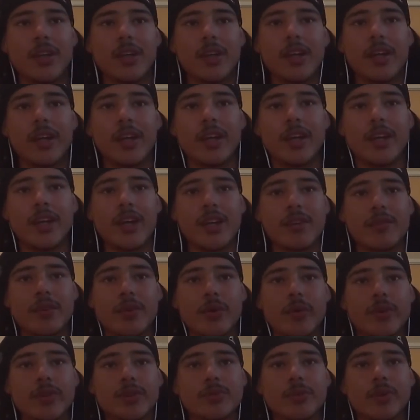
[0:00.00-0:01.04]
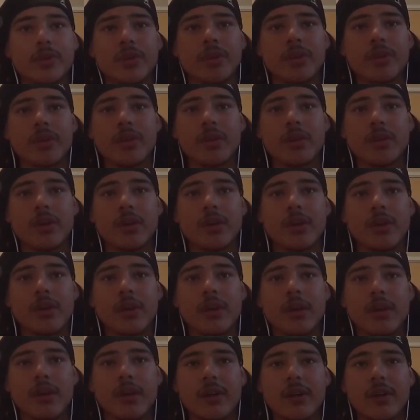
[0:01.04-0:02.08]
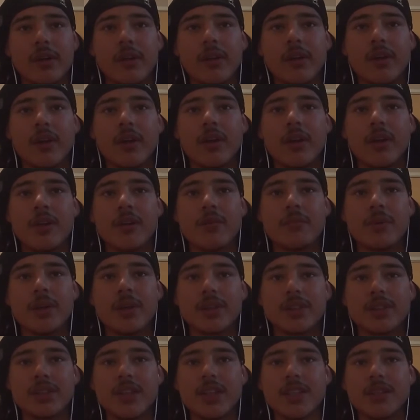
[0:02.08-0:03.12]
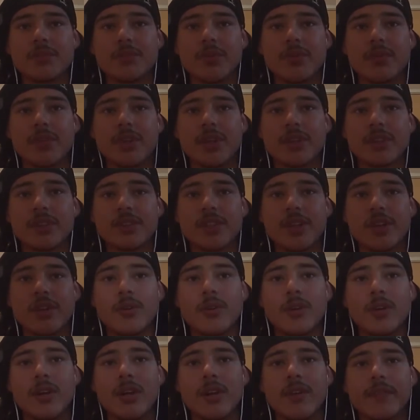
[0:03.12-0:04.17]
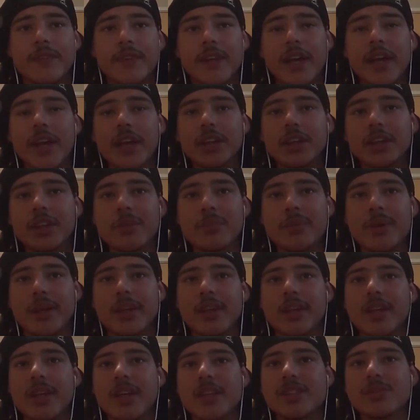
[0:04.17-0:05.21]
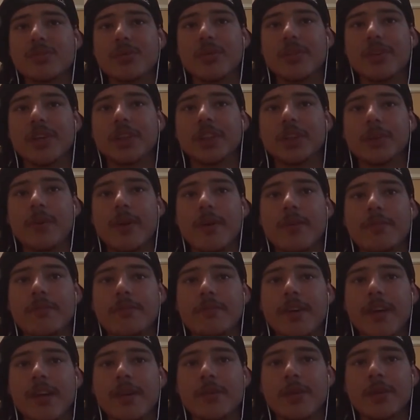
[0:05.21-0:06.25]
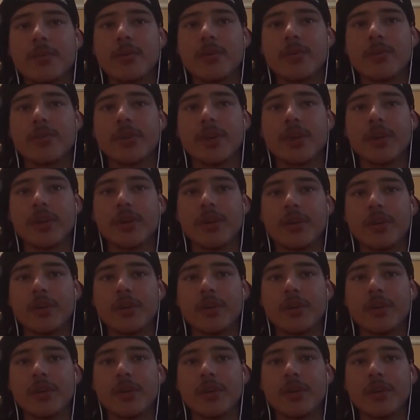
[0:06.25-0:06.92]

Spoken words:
It kind of annoys me. Because it shouldn't be a kid's movie. It should be a family movie.